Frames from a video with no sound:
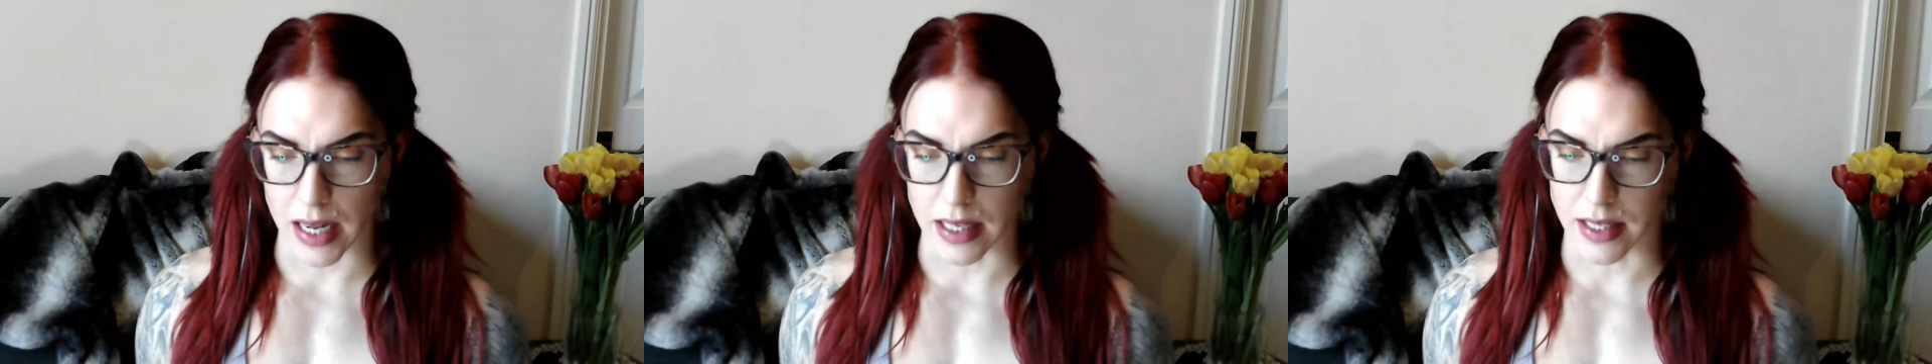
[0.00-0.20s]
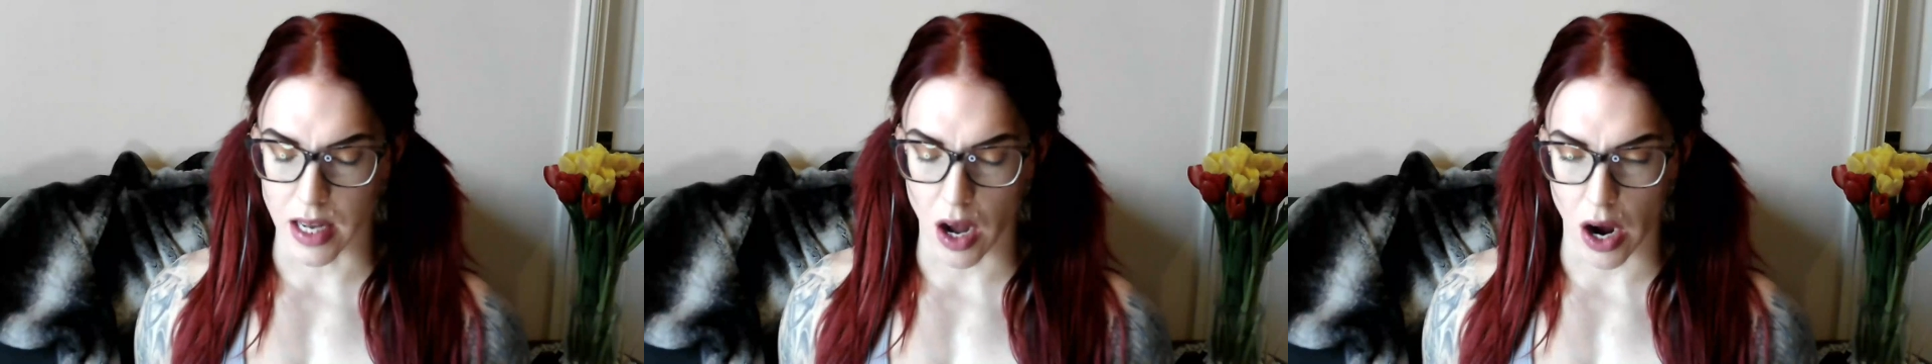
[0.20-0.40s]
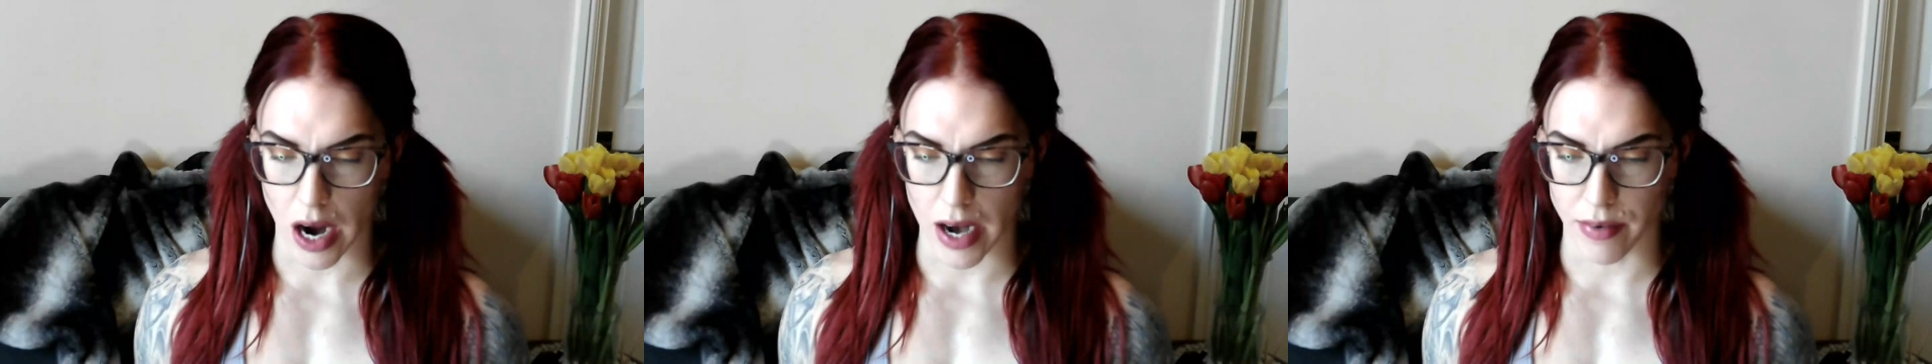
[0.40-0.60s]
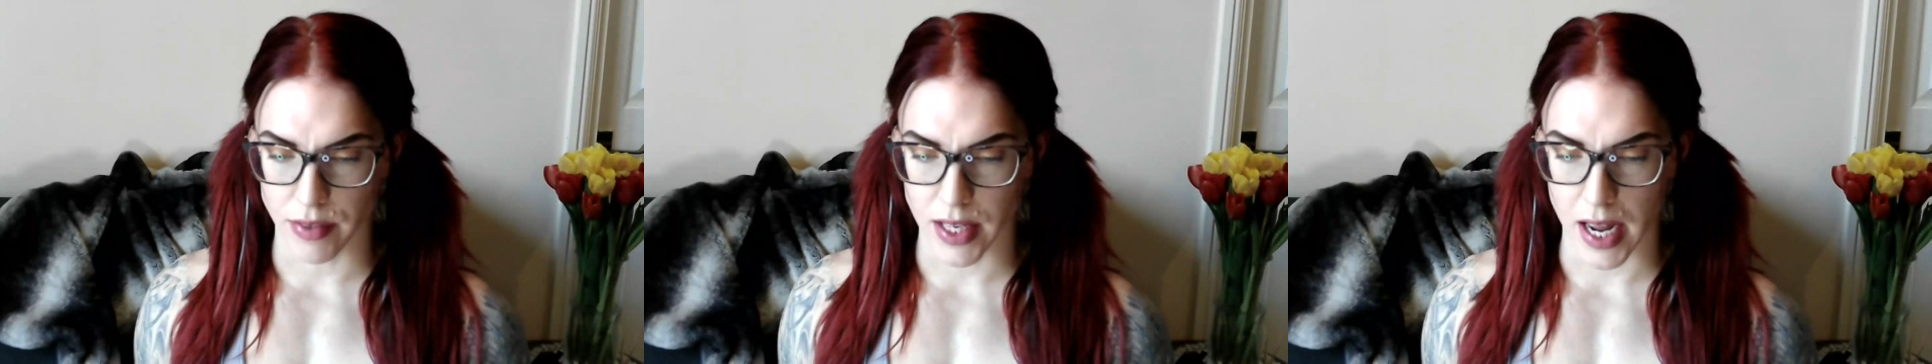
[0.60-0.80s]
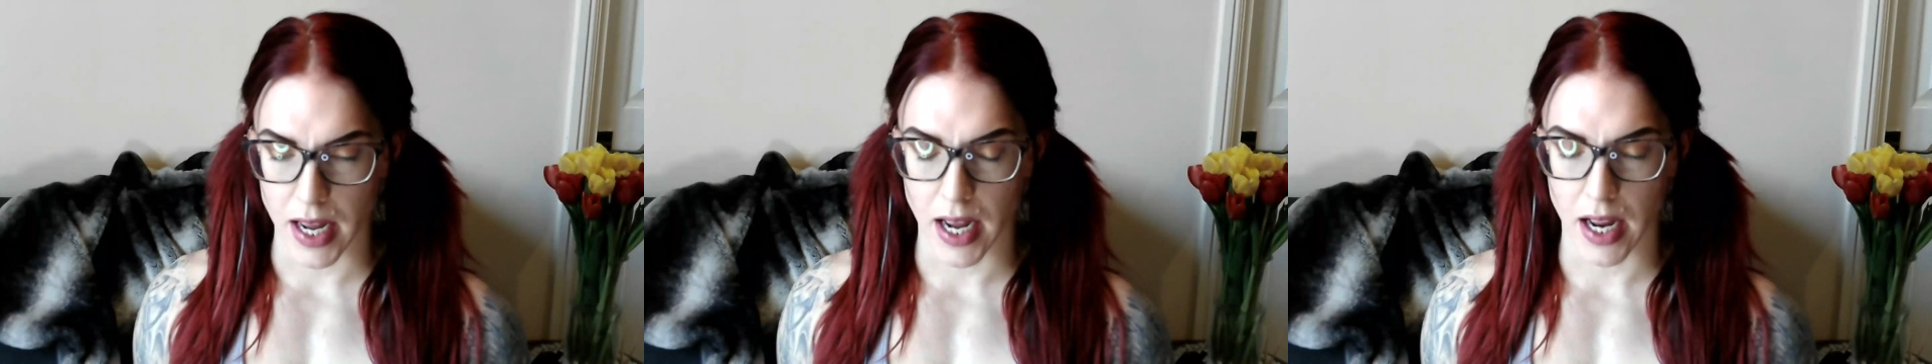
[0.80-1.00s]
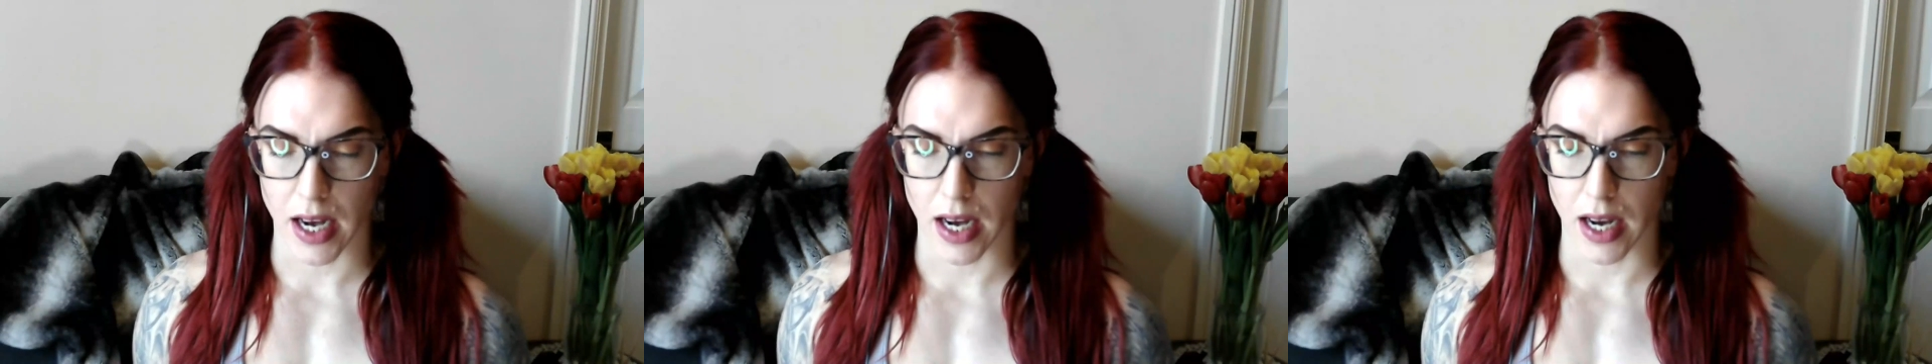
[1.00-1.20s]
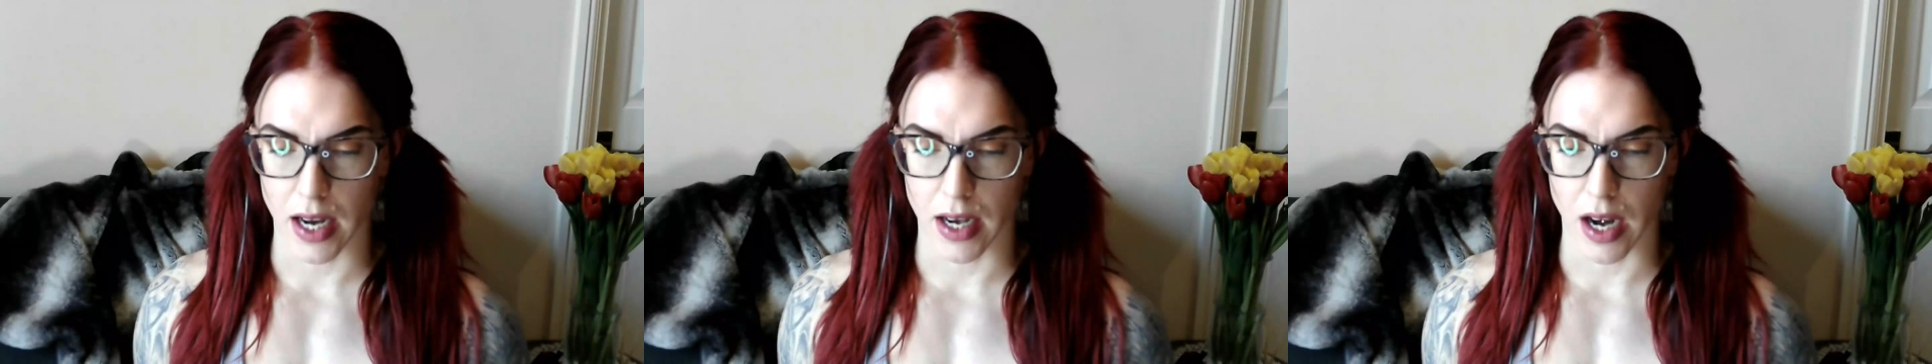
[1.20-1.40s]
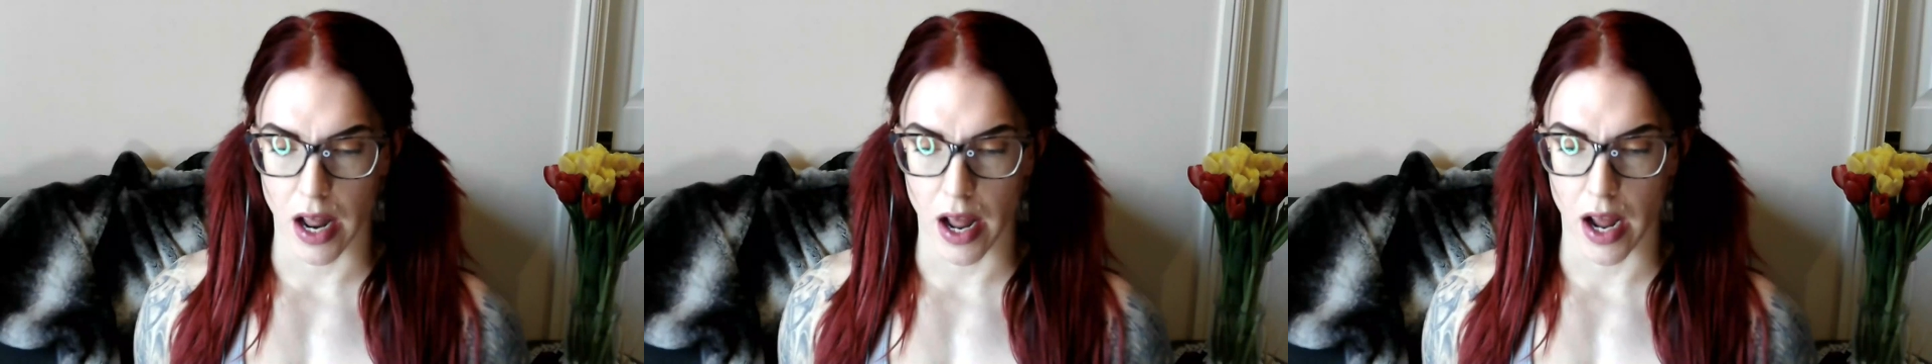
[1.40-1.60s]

is I've taken